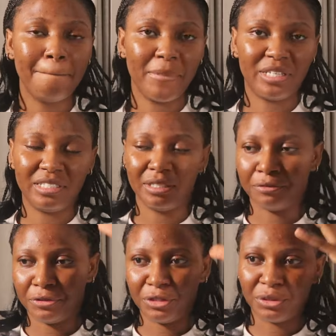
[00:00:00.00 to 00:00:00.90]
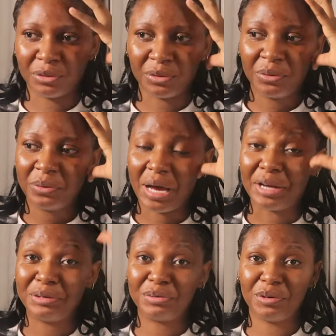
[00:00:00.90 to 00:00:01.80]
making the video.
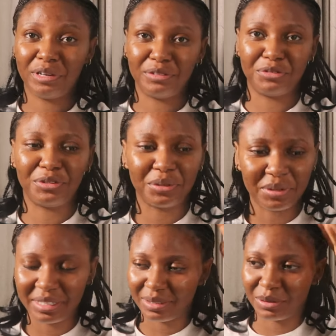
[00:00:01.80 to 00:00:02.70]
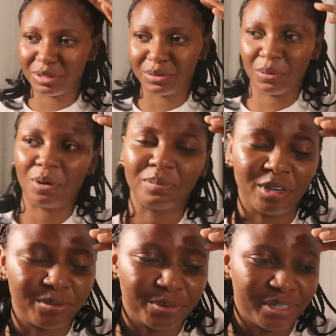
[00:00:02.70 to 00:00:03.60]
I don't know how the video is going to come
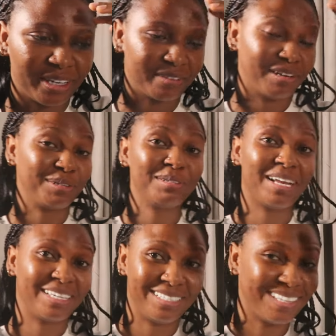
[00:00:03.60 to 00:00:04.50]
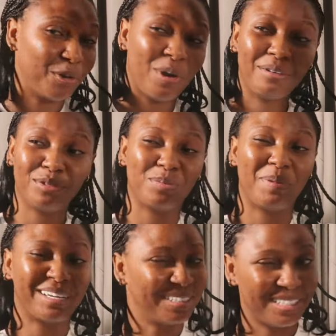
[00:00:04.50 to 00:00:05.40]
out, but yeah, if I don't like it, I will have to
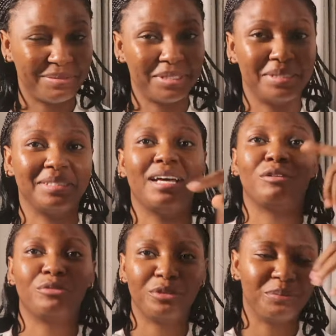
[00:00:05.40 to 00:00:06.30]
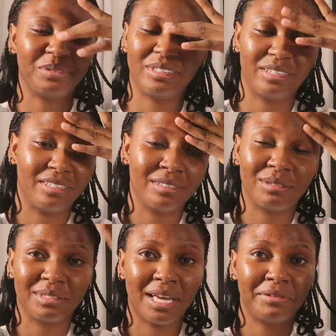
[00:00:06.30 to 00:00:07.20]
package everything and film it again
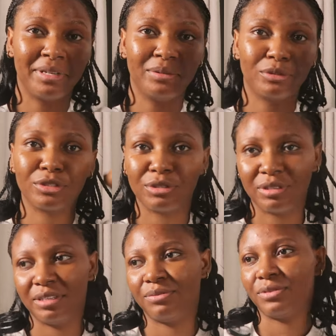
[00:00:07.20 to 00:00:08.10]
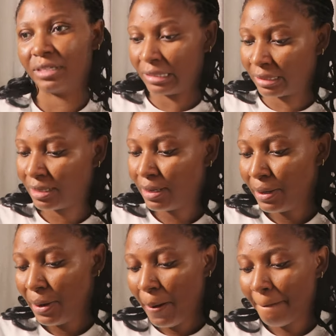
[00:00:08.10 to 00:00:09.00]
because I really want to give in
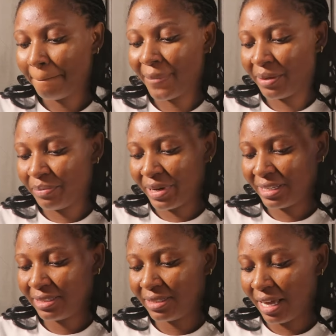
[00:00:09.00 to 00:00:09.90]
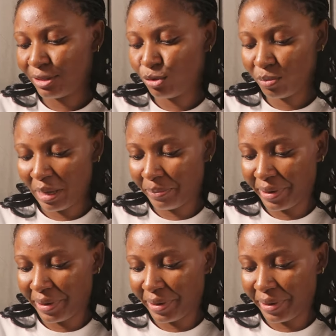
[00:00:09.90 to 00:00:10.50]
my best and do my